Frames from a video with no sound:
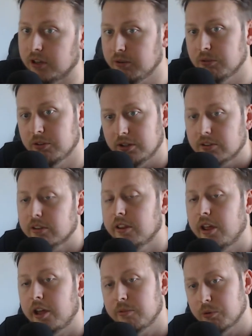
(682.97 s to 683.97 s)
It was it's a
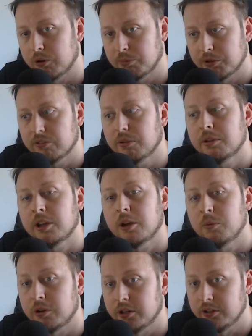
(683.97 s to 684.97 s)
lot of work, but something I
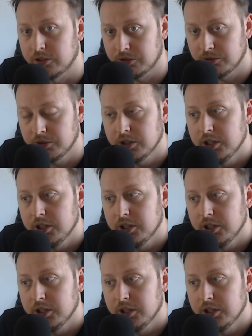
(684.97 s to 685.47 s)
want to do.